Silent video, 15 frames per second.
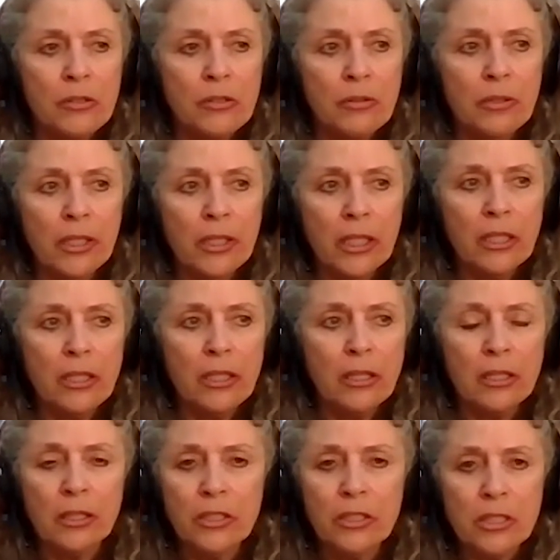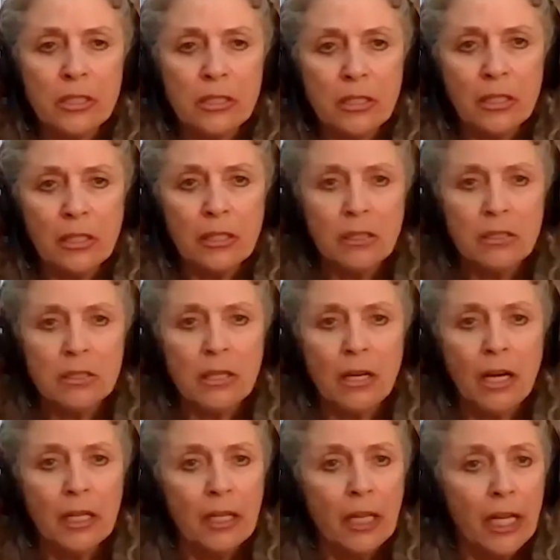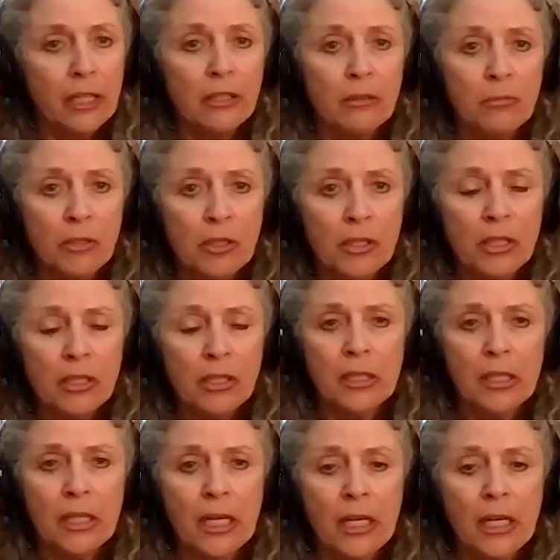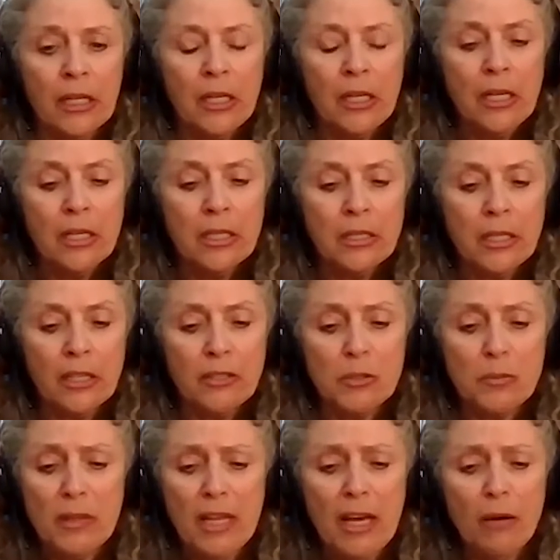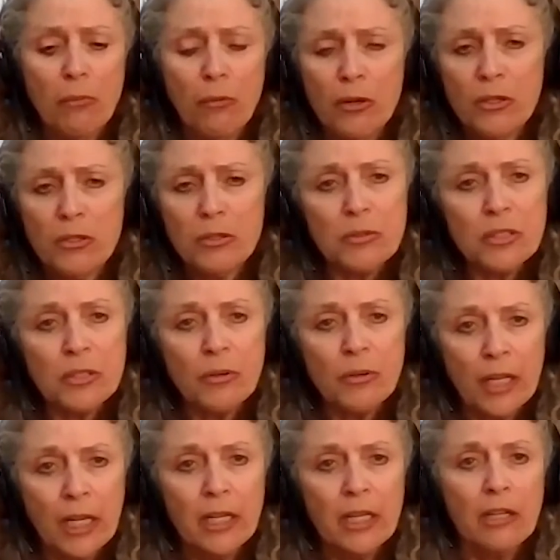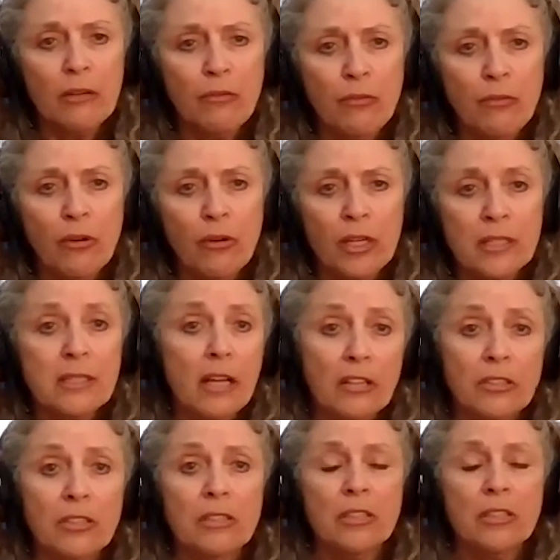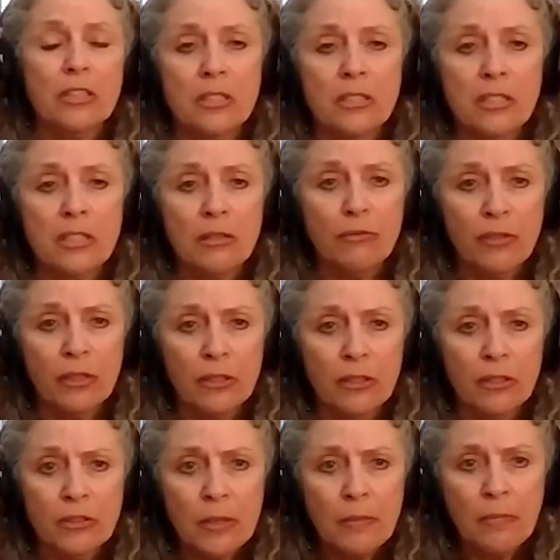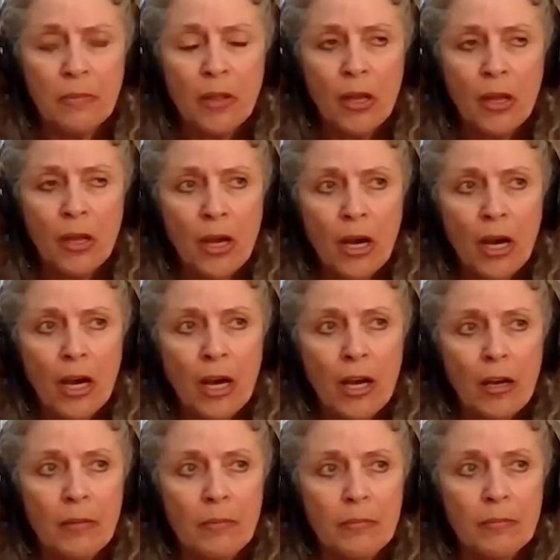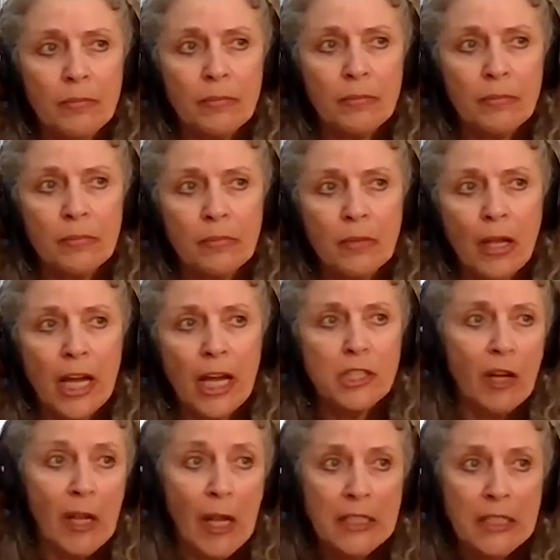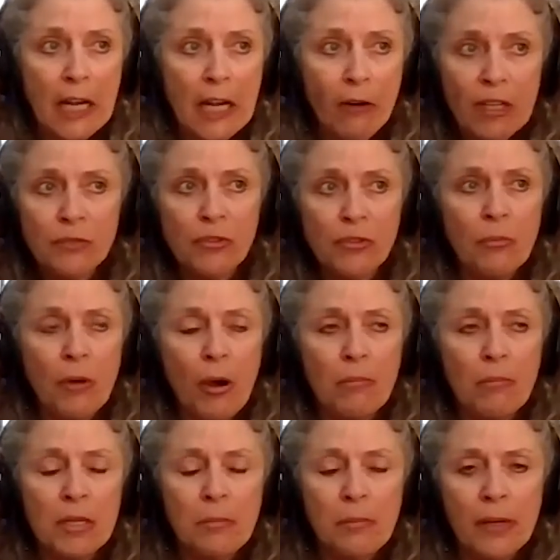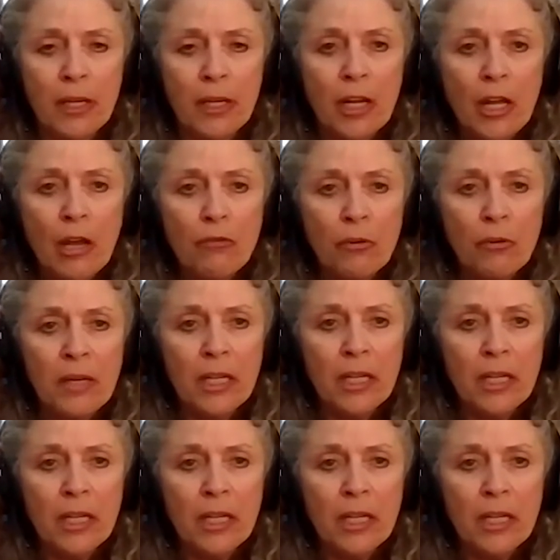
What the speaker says: to lead the logistics online community that Doctors Without Borders was creating for its logisticians in the field. I digress for a moment, but for me,